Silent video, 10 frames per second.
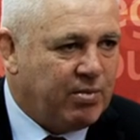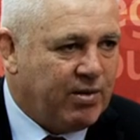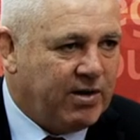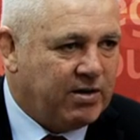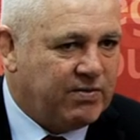
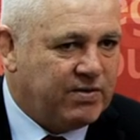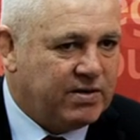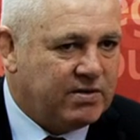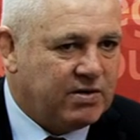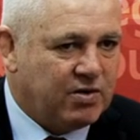proud of
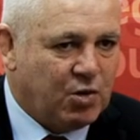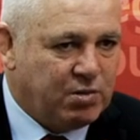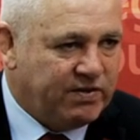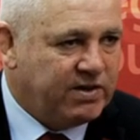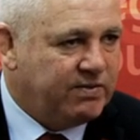the group
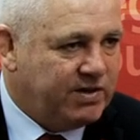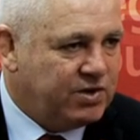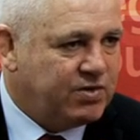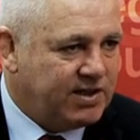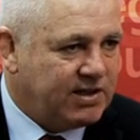of
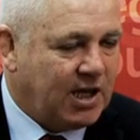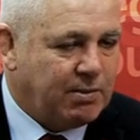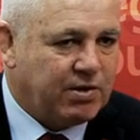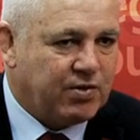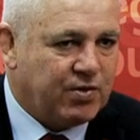individuals that are
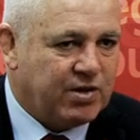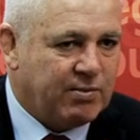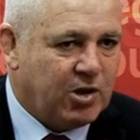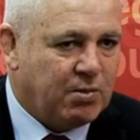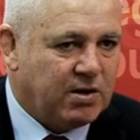coming through at the
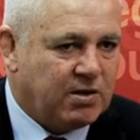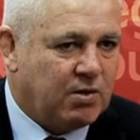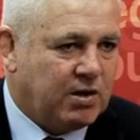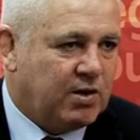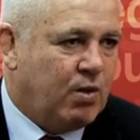moment
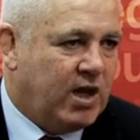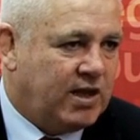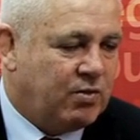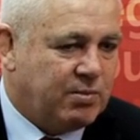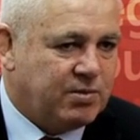and the way
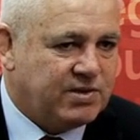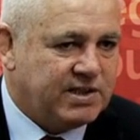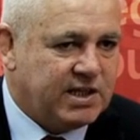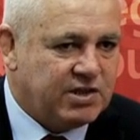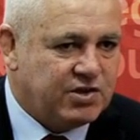they
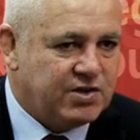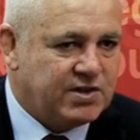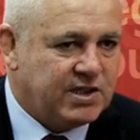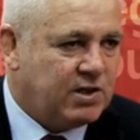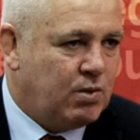represent their
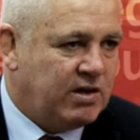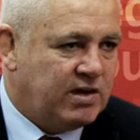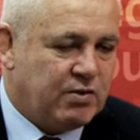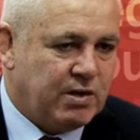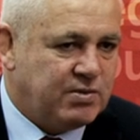jersey and the way
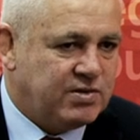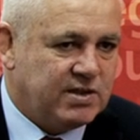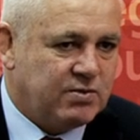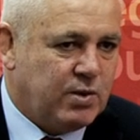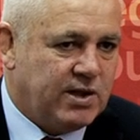they
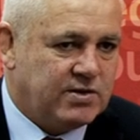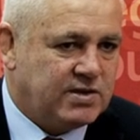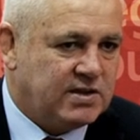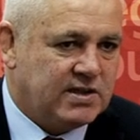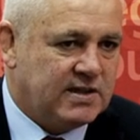represent Wales.
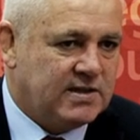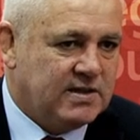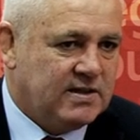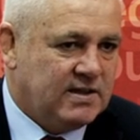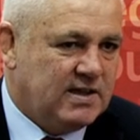And
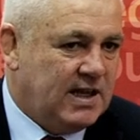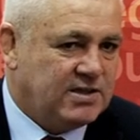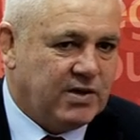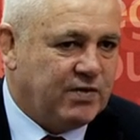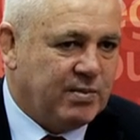
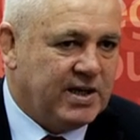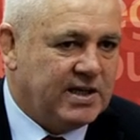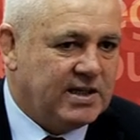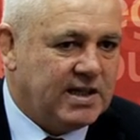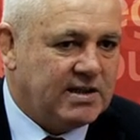so for
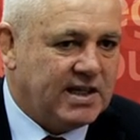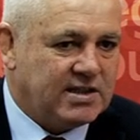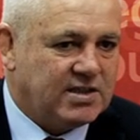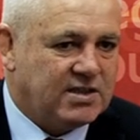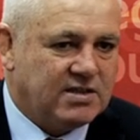me,
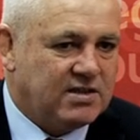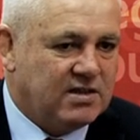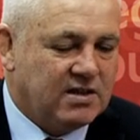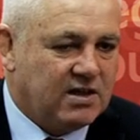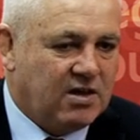that's
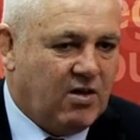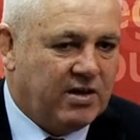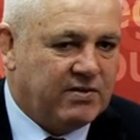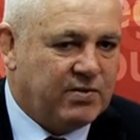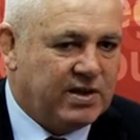
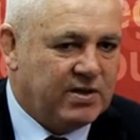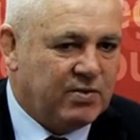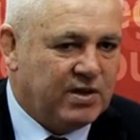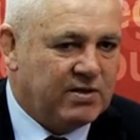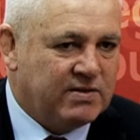kind of
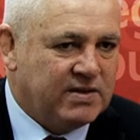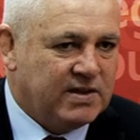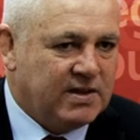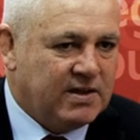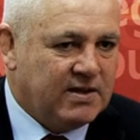when you
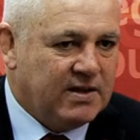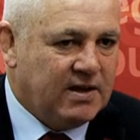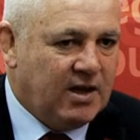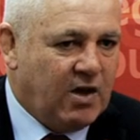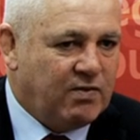
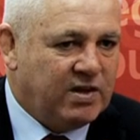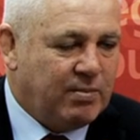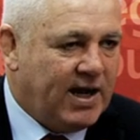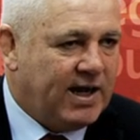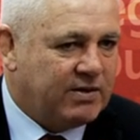hopefully a
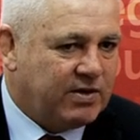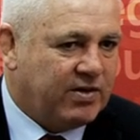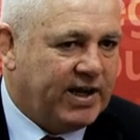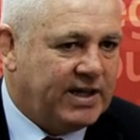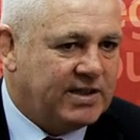part of
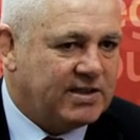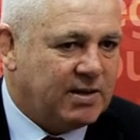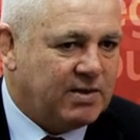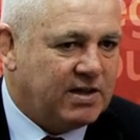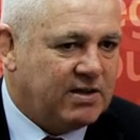creating
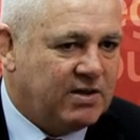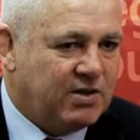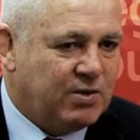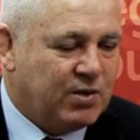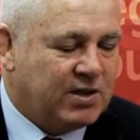something,
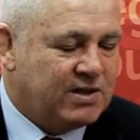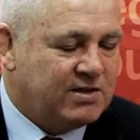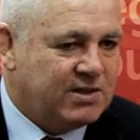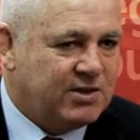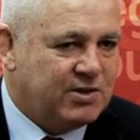you want to
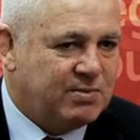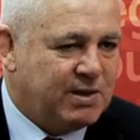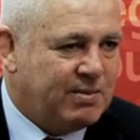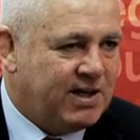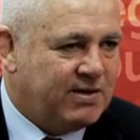continue to be
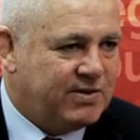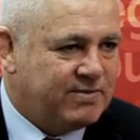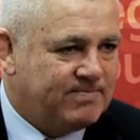a part of it.